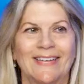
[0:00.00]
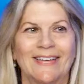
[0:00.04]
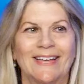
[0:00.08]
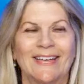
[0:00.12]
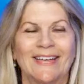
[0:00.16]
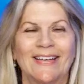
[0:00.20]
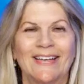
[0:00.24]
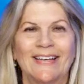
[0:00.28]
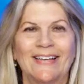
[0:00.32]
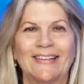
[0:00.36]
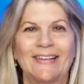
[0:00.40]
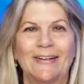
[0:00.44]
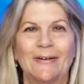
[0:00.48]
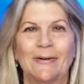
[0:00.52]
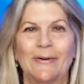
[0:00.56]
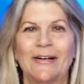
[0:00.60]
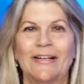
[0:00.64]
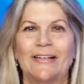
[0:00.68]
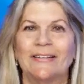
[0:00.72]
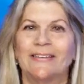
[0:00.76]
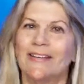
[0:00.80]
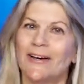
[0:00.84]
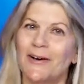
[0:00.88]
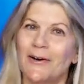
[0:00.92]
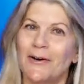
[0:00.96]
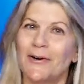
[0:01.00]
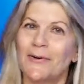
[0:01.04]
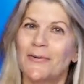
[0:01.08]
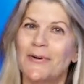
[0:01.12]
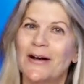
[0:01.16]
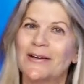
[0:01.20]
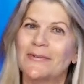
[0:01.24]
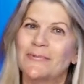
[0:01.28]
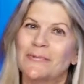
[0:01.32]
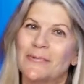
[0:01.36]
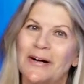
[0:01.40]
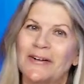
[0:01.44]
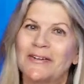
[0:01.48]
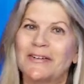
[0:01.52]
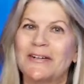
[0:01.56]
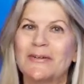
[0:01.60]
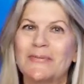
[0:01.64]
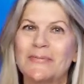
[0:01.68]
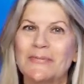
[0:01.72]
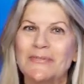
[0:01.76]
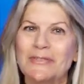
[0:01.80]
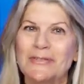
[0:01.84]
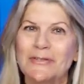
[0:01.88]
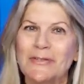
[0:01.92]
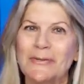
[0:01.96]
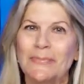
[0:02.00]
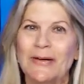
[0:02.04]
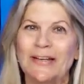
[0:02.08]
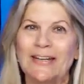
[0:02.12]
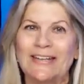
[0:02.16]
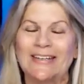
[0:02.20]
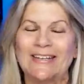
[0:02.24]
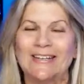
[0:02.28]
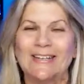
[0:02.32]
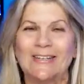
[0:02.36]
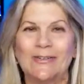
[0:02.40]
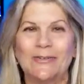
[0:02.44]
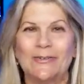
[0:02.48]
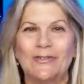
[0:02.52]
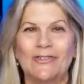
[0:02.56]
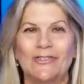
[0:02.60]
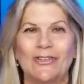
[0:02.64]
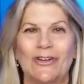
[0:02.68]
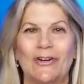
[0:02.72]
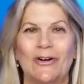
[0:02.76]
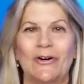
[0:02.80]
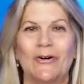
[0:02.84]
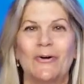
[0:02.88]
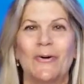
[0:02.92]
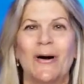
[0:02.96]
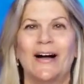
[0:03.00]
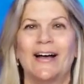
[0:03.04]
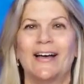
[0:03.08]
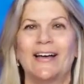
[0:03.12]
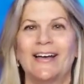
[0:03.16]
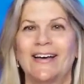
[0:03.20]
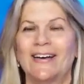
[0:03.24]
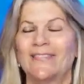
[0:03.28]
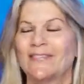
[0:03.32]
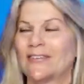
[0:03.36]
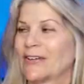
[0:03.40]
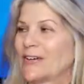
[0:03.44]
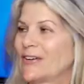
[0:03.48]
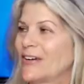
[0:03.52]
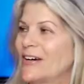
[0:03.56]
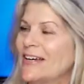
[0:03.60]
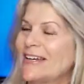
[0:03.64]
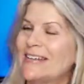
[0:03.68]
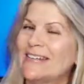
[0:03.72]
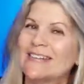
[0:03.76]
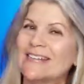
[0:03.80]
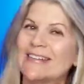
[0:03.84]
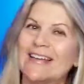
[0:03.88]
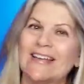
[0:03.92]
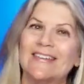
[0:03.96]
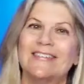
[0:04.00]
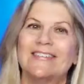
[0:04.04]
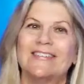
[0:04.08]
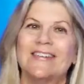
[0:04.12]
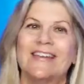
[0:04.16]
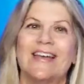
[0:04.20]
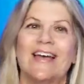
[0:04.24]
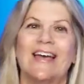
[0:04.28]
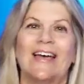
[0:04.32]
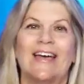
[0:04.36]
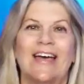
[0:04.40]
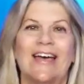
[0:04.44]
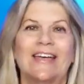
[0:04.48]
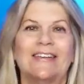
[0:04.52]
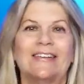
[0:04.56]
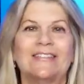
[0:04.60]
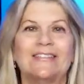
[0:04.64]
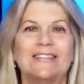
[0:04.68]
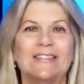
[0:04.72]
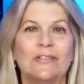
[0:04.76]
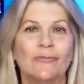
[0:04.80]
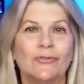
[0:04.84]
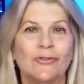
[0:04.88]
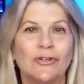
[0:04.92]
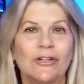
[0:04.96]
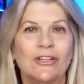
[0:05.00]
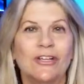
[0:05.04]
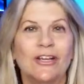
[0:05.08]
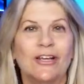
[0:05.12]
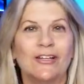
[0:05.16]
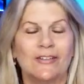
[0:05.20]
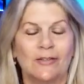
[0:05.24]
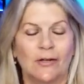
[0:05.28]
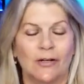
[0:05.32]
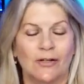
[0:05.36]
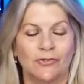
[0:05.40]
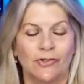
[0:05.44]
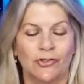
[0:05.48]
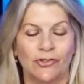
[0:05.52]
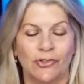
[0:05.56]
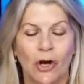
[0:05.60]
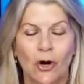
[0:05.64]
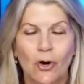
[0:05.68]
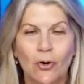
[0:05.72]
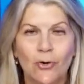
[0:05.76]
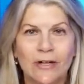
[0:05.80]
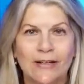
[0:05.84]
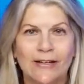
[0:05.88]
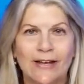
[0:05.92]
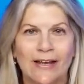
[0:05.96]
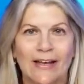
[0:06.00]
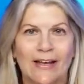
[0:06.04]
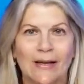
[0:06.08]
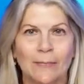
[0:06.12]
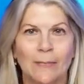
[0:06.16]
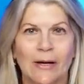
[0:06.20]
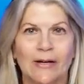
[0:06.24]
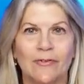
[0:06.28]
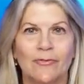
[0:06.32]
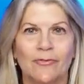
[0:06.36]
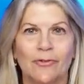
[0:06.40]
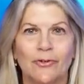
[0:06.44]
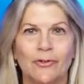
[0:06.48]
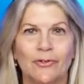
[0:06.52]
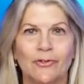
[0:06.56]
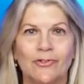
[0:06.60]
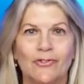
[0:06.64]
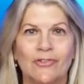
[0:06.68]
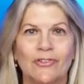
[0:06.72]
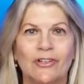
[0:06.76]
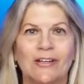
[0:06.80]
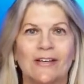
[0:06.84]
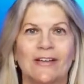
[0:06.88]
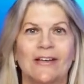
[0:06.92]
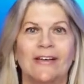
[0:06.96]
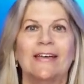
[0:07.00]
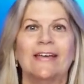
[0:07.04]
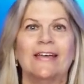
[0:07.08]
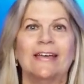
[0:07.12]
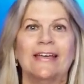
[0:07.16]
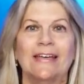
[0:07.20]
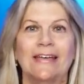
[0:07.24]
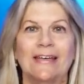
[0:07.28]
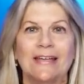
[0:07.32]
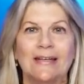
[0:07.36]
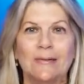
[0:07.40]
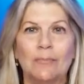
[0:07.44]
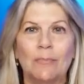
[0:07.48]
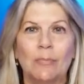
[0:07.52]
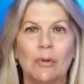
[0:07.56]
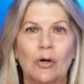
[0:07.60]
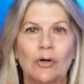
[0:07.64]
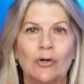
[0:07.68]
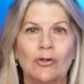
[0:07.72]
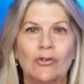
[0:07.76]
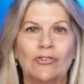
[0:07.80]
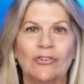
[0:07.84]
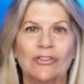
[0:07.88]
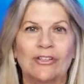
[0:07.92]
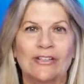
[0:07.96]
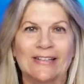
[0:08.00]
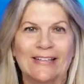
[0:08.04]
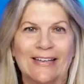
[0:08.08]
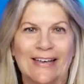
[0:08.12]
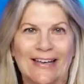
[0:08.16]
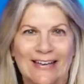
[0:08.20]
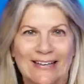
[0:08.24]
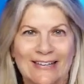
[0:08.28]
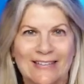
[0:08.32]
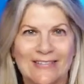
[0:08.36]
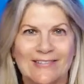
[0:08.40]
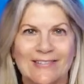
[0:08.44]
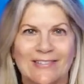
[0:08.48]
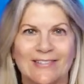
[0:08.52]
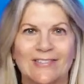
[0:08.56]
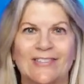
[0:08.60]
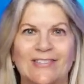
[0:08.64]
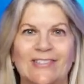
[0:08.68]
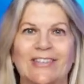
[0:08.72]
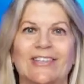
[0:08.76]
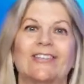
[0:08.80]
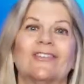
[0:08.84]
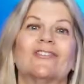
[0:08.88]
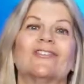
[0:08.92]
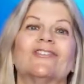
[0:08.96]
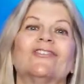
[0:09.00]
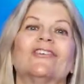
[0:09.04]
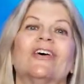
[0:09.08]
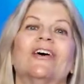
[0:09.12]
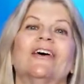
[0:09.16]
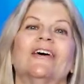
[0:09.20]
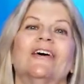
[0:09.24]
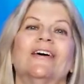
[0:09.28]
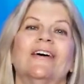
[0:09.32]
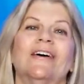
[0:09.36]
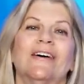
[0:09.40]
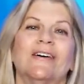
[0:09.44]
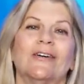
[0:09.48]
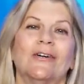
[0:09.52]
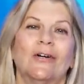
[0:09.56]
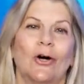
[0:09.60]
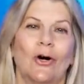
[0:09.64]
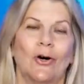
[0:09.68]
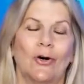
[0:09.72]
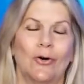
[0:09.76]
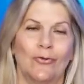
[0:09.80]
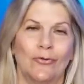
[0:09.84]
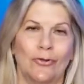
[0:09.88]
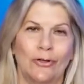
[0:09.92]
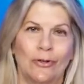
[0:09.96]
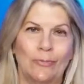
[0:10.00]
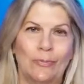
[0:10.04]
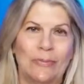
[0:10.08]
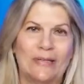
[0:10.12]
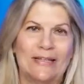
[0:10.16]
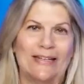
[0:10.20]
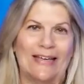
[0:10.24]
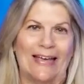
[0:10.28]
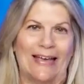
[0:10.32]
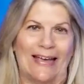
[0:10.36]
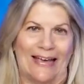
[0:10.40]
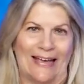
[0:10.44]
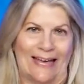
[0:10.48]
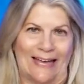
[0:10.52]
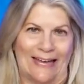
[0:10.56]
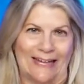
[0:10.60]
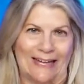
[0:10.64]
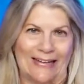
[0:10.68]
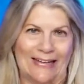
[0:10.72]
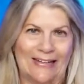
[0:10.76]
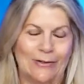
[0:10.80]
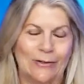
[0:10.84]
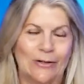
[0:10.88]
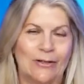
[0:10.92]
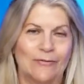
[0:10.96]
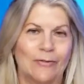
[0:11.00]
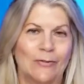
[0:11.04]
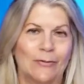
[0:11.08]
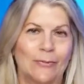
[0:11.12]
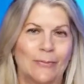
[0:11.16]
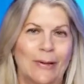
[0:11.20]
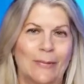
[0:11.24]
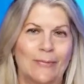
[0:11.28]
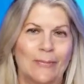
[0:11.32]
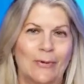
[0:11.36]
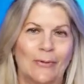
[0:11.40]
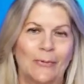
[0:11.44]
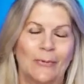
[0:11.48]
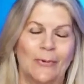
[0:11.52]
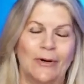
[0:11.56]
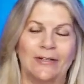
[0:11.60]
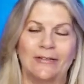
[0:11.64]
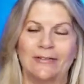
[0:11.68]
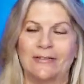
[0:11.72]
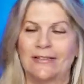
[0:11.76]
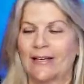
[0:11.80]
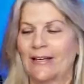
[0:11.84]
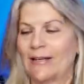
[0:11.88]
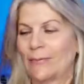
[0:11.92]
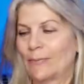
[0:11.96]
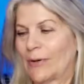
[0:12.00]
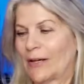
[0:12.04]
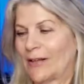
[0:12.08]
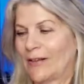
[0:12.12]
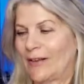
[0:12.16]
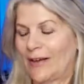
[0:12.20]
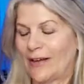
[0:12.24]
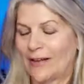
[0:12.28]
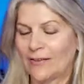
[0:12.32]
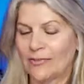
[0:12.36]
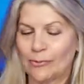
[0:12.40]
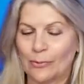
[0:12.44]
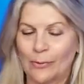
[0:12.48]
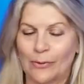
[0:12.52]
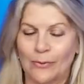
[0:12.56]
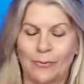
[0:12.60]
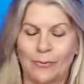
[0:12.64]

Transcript: Hello, hello, and welcome to the Money and You Show. I have a great and different show today. My first in person guest since COVID began. I don't even remember what date my last one